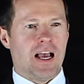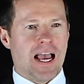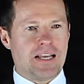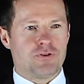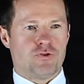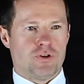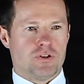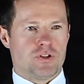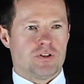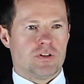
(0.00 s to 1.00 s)

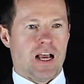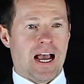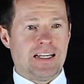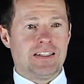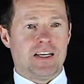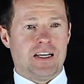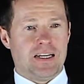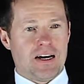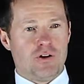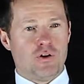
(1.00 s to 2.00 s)
entrance and a
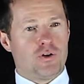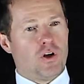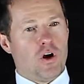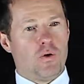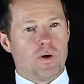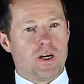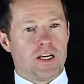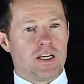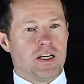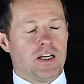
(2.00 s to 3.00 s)
narrow doorway,
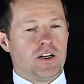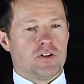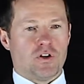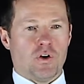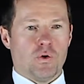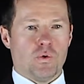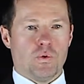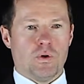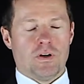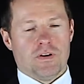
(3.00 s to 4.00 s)
so
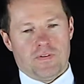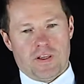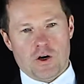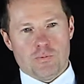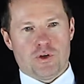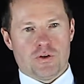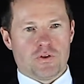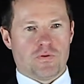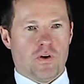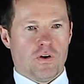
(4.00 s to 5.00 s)
the options
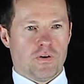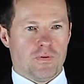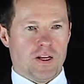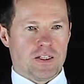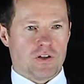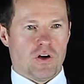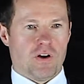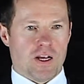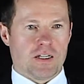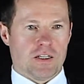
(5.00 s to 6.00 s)
for events are
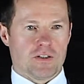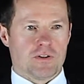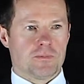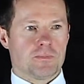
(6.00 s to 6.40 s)
endless.